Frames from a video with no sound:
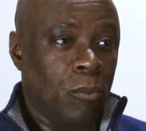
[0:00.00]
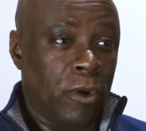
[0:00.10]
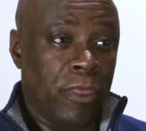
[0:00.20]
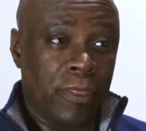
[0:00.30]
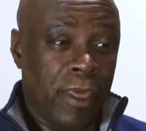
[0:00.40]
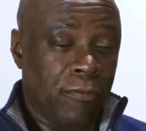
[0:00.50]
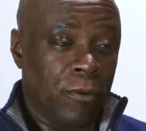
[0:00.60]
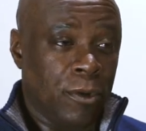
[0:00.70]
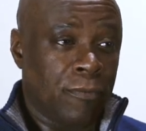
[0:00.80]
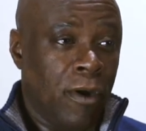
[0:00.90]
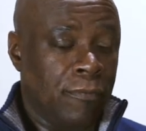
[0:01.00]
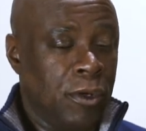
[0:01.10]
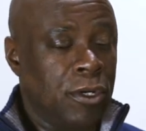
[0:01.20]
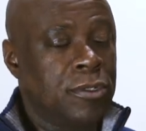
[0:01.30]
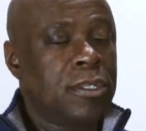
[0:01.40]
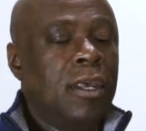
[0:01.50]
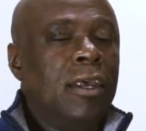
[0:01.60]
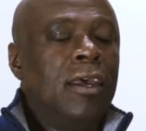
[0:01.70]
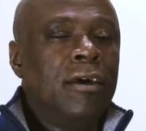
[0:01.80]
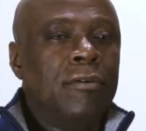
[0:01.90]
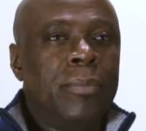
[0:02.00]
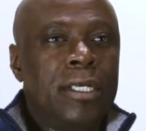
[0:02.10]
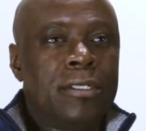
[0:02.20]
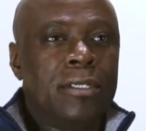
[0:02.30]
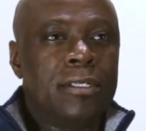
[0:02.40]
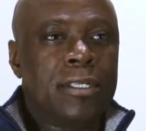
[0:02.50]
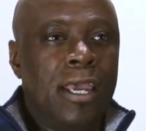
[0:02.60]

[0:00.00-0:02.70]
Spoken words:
within that first 5 years of business.